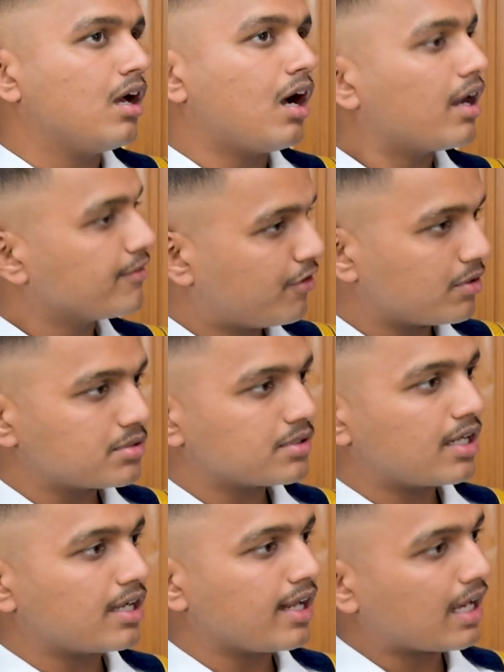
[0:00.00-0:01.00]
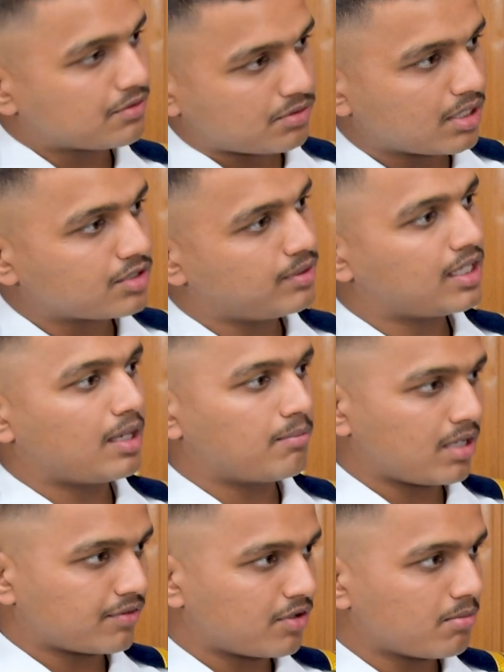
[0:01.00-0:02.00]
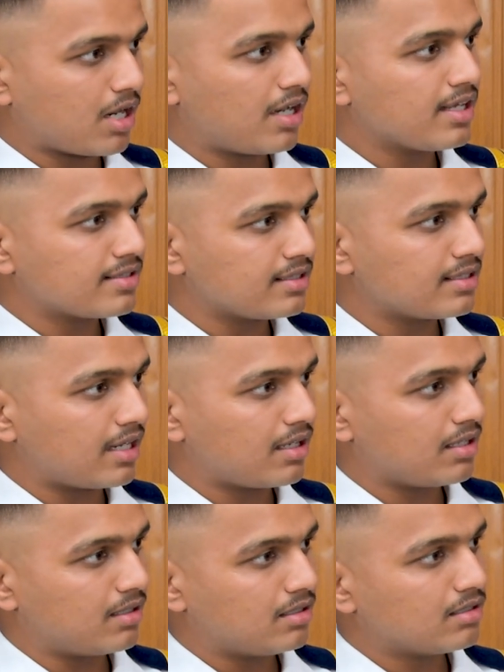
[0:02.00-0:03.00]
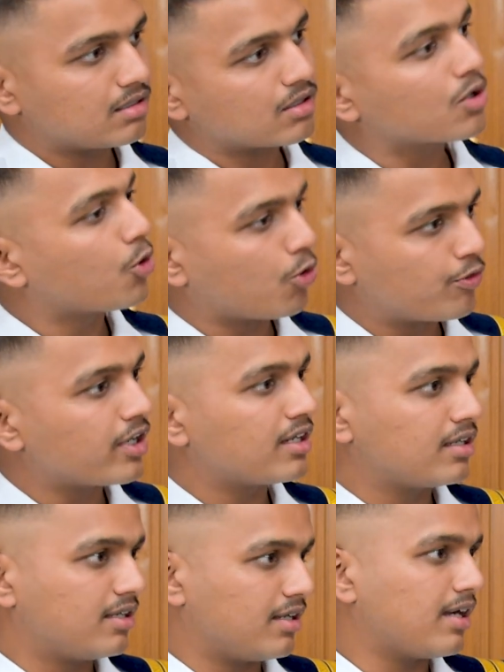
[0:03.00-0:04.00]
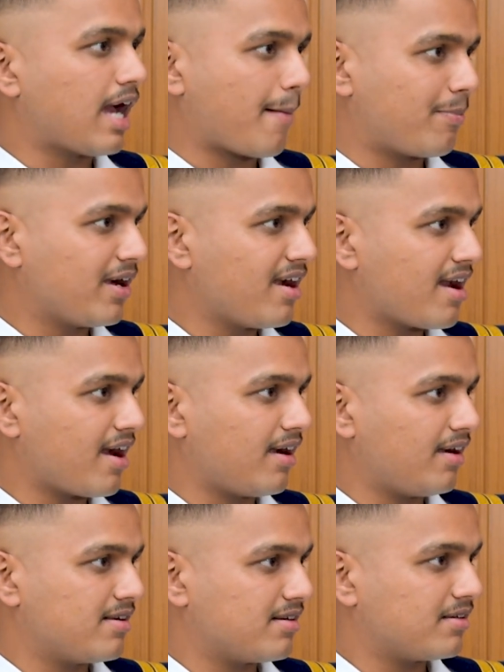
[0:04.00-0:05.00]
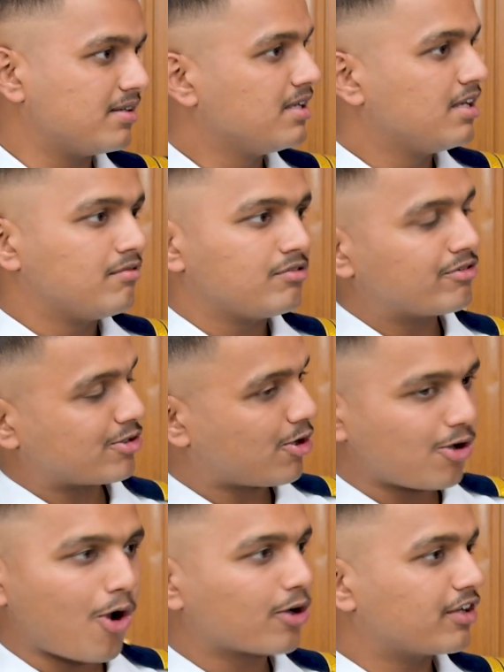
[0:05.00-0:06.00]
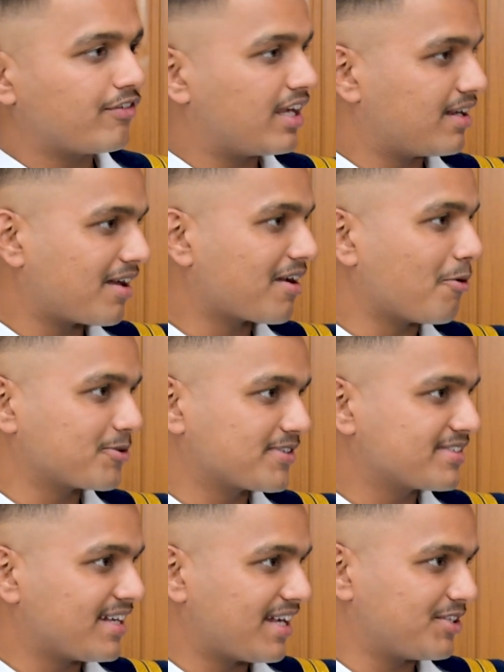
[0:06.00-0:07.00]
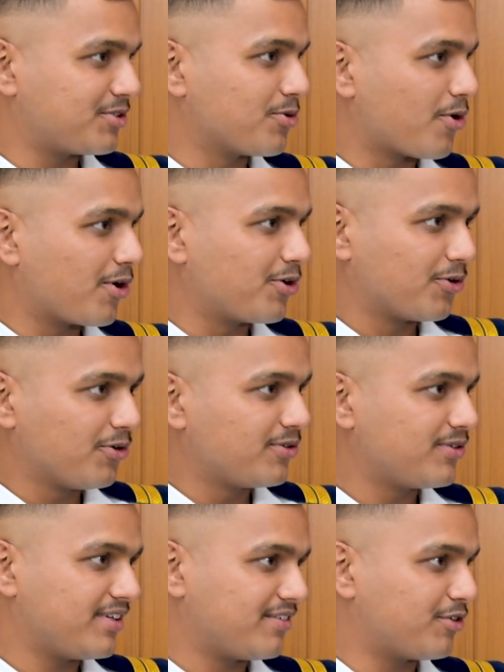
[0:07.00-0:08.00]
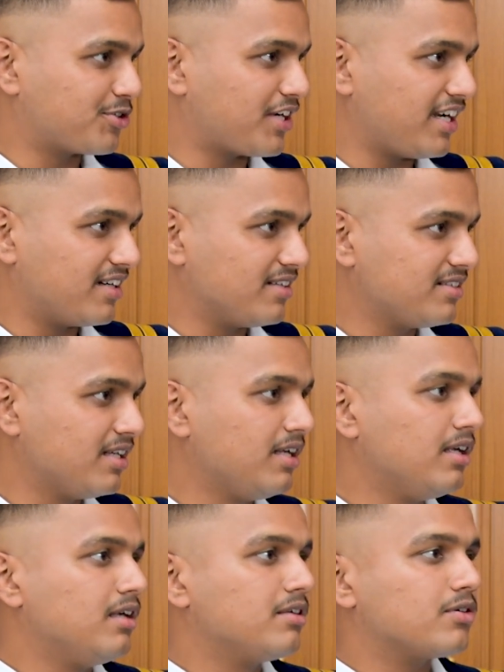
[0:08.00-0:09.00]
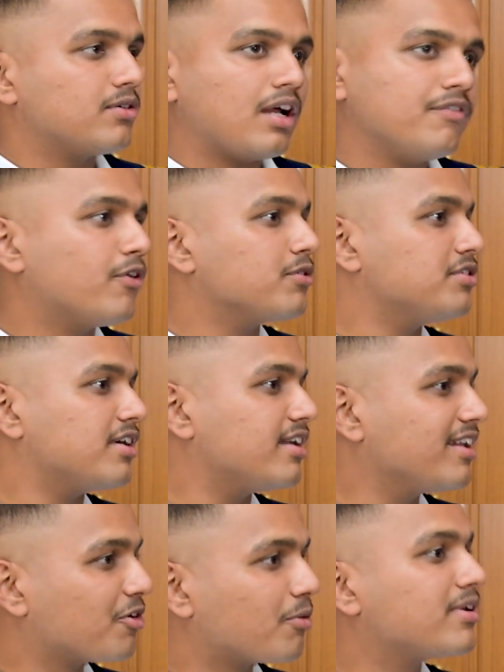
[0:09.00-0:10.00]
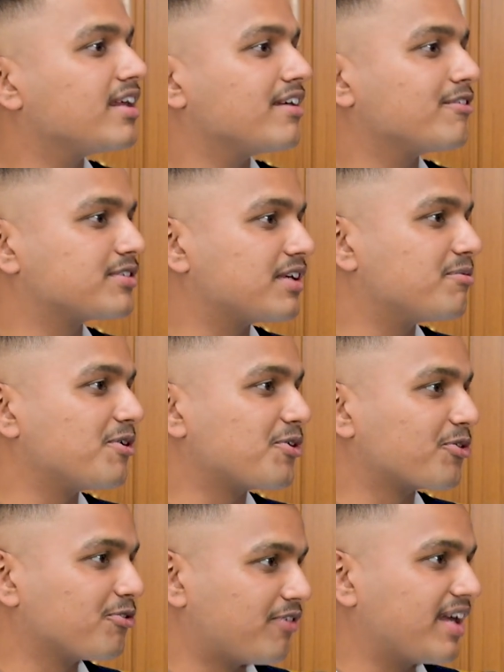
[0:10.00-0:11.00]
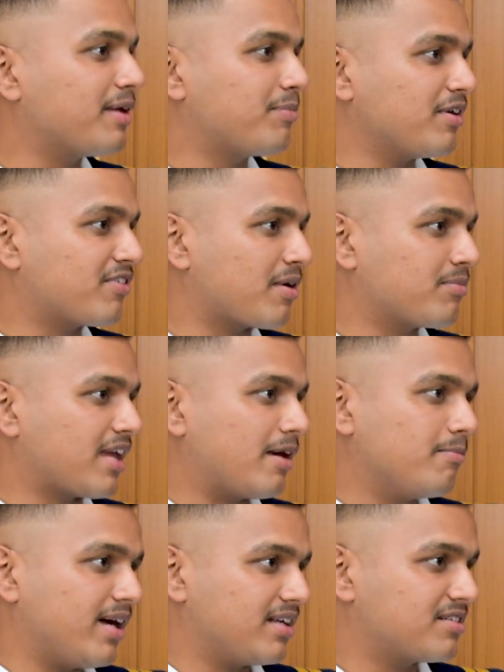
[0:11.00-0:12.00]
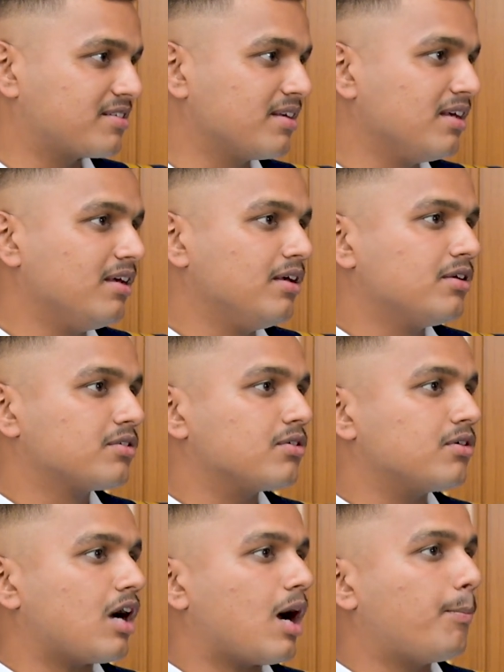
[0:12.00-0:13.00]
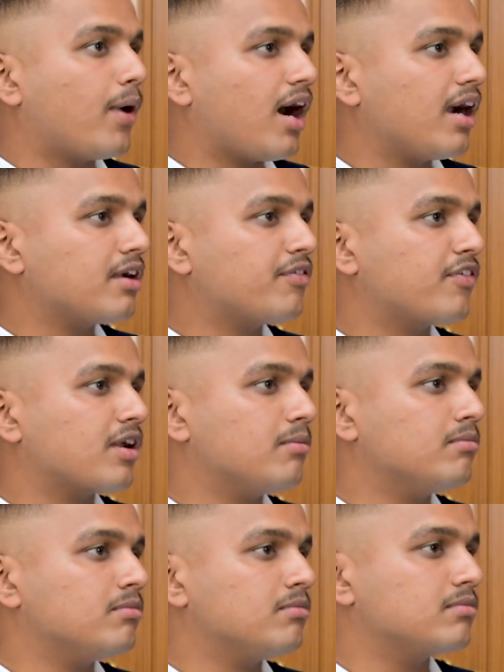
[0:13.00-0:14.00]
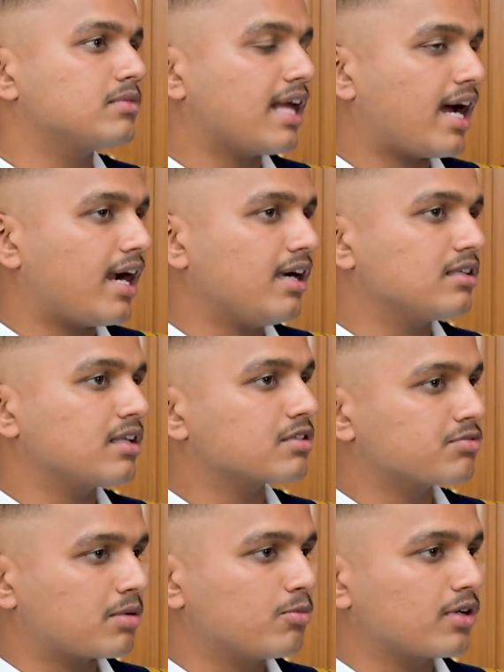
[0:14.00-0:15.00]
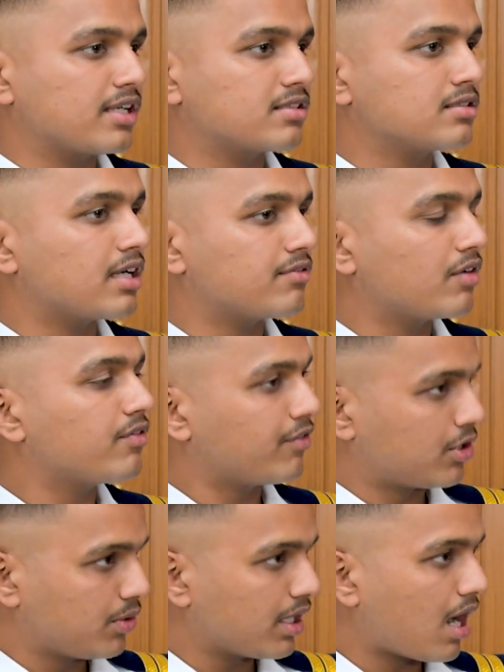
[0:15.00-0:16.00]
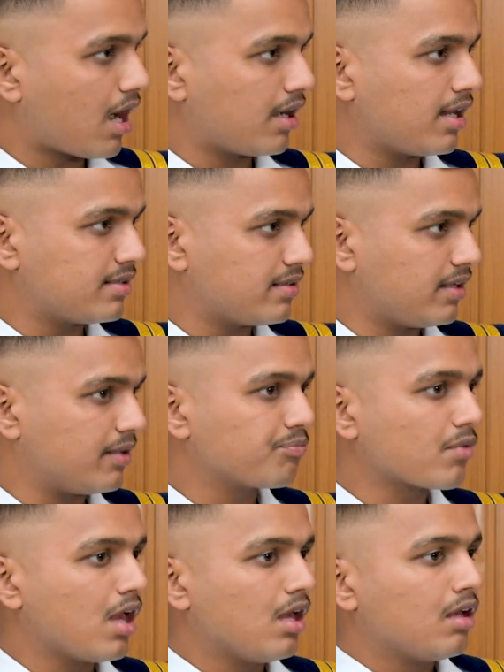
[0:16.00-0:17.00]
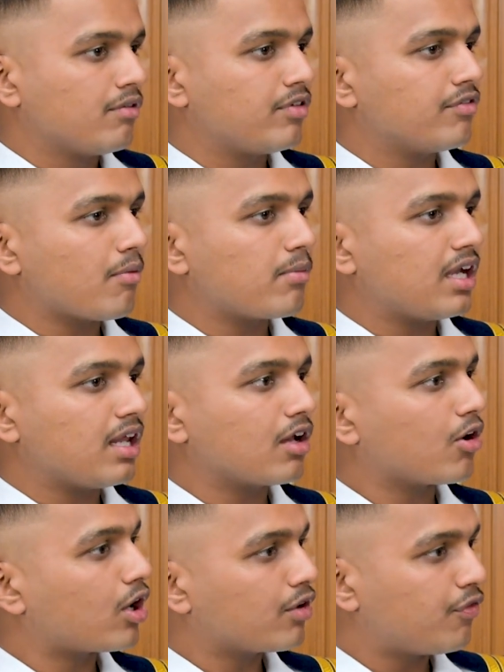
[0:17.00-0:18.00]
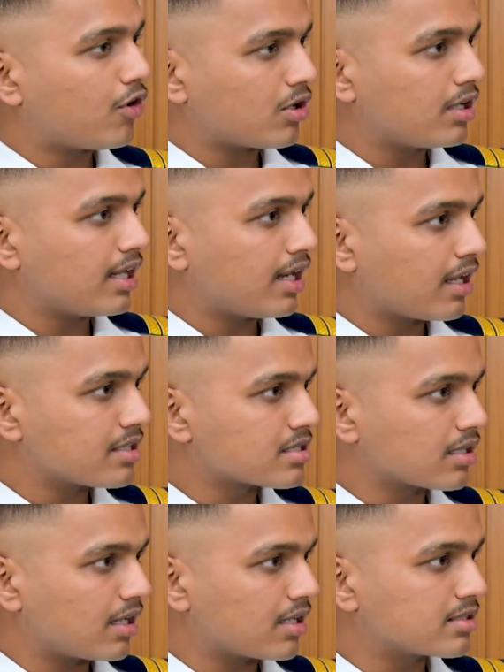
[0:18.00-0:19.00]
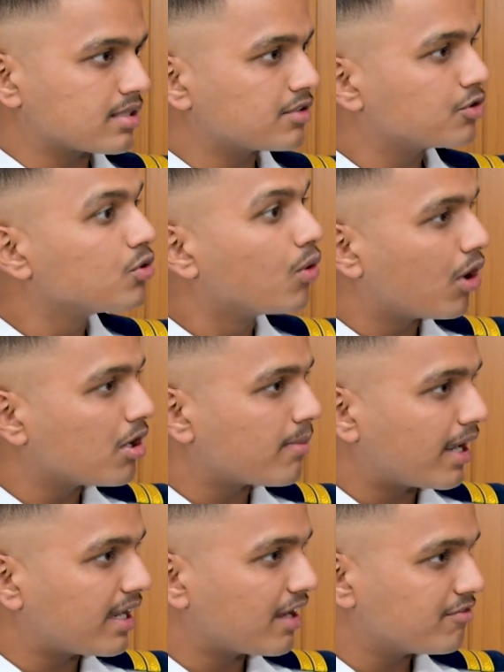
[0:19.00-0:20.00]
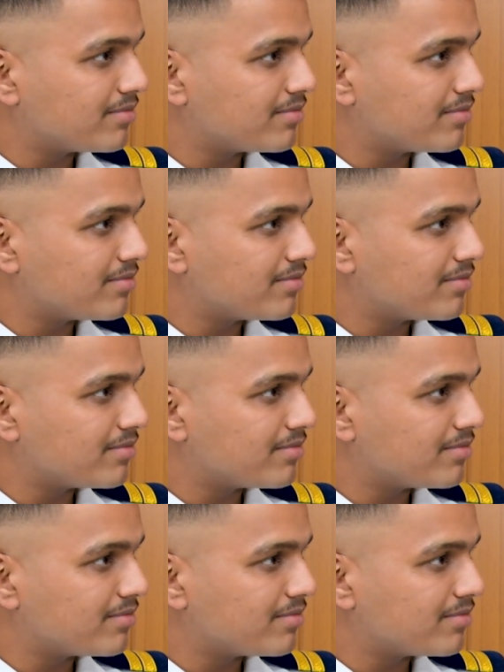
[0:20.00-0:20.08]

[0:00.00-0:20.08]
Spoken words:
Unfortunately, as soon as we came back from RDC that year, COVID happened and we were all locked away in our houses, as you all know, for 3 years. So unfortunately, nobody was able to do YEP from that batch. So apart from that, there is one more reason that when we were doing RDC, we were meeting a lot of foreign delegation cadets, as you all might have